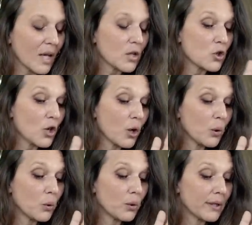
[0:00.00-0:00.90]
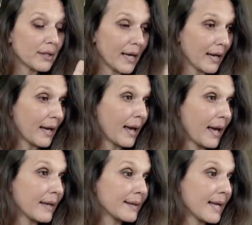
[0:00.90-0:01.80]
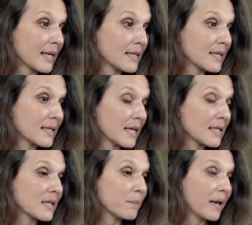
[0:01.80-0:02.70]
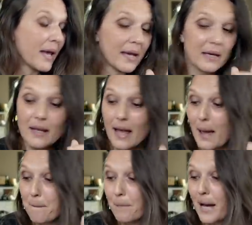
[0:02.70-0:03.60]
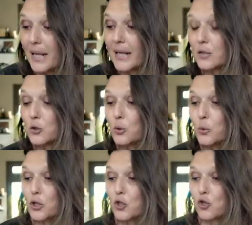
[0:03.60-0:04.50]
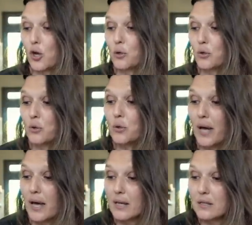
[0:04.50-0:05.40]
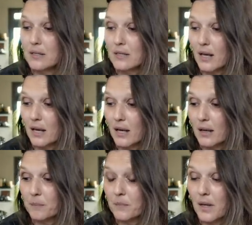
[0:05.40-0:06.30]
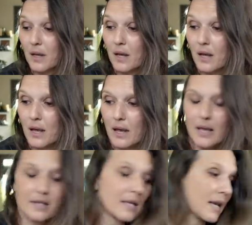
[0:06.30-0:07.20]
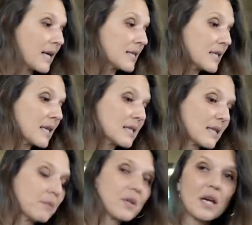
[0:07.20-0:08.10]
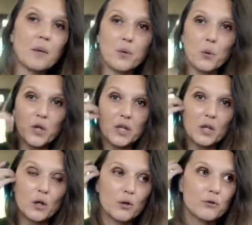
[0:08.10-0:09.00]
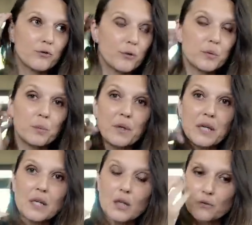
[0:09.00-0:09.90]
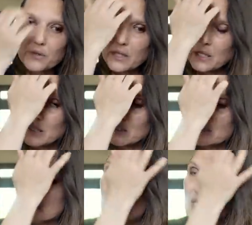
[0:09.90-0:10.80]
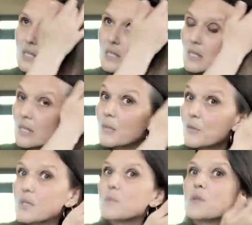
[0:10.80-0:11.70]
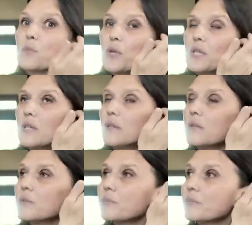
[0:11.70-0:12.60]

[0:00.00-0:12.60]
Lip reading: So that's the plan. But I do want to show you as the last thing, something I've been working on from the beginning of the year. This is a Christmas present.